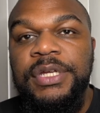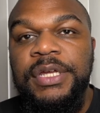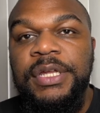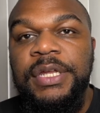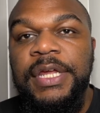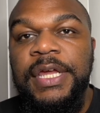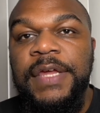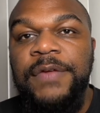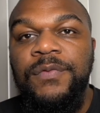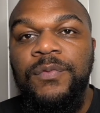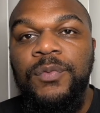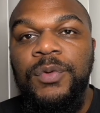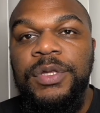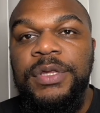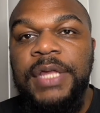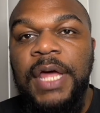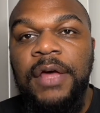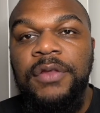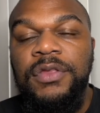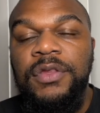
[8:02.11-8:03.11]
even
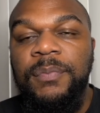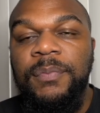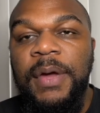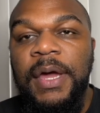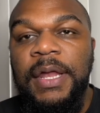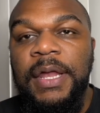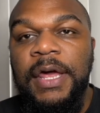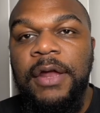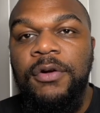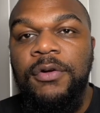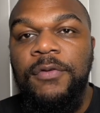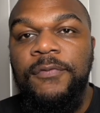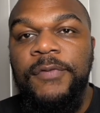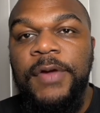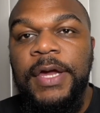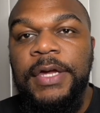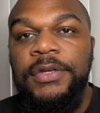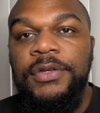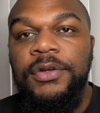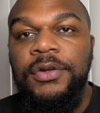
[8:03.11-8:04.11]
without the bilateral
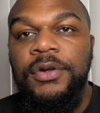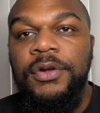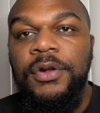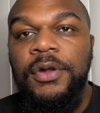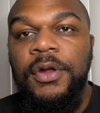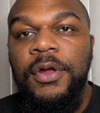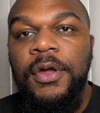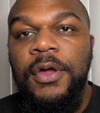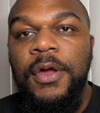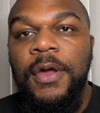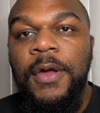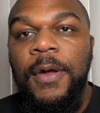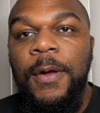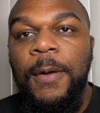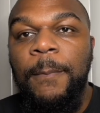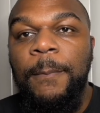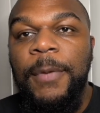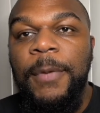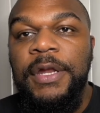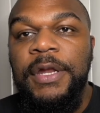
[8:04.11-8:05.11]
factor,
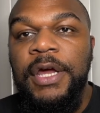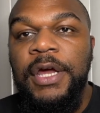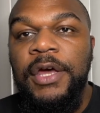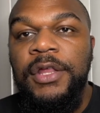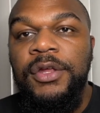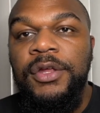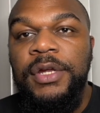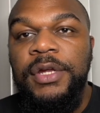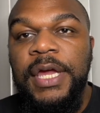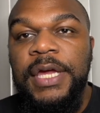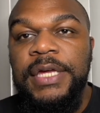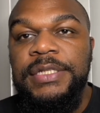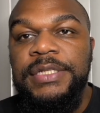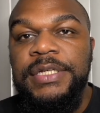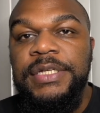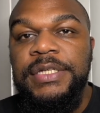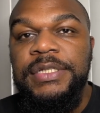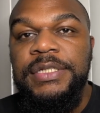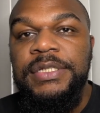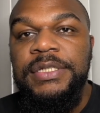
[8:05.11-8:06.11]
but in other
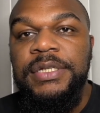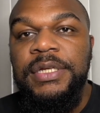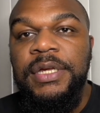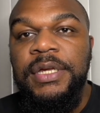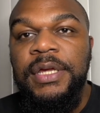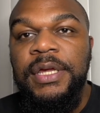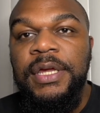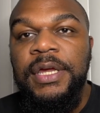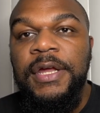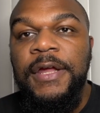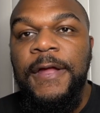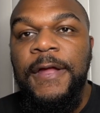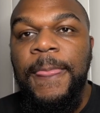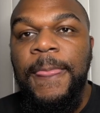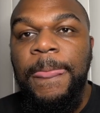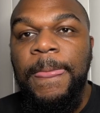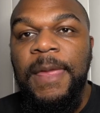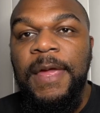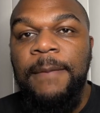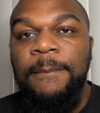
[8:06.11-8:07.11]
cases,
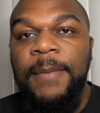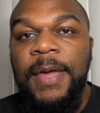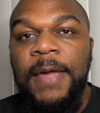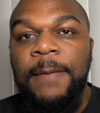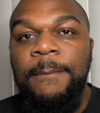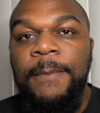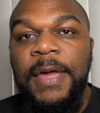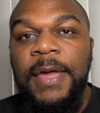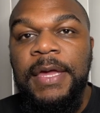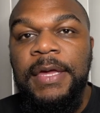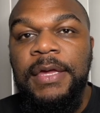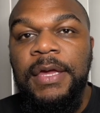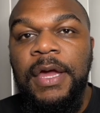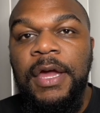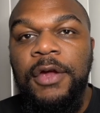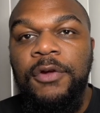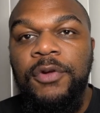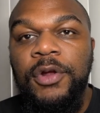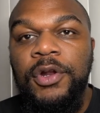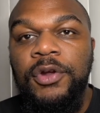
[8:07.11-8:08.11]
it may make a
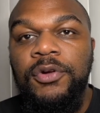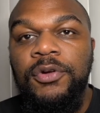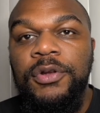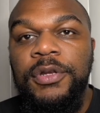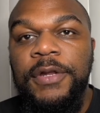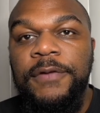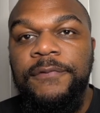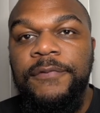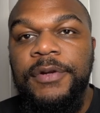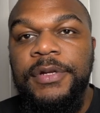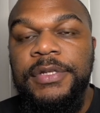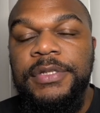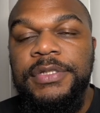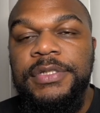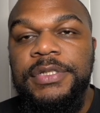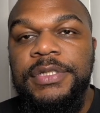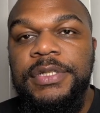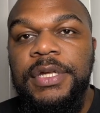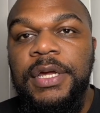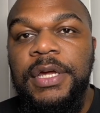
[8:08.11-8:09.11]
critical difference.
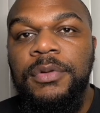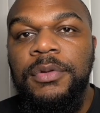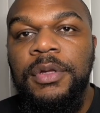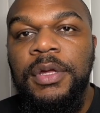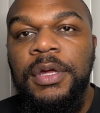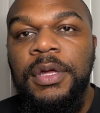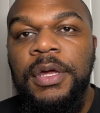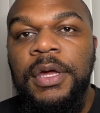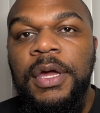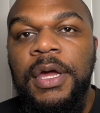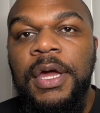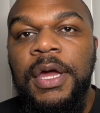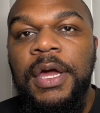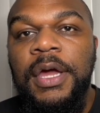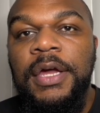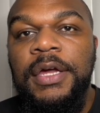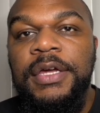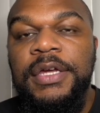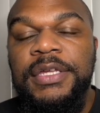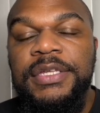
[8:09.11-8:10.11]

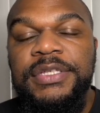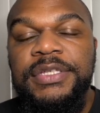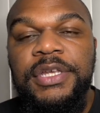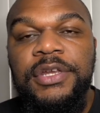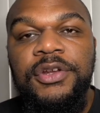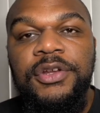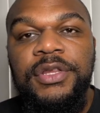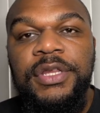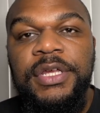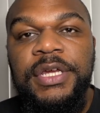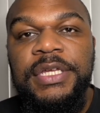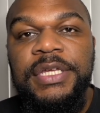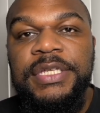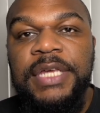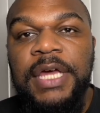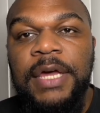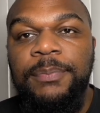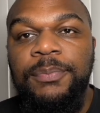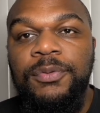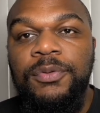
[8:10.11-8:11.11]
Consider the
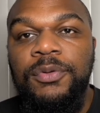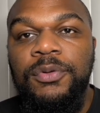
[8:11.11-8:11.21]
example.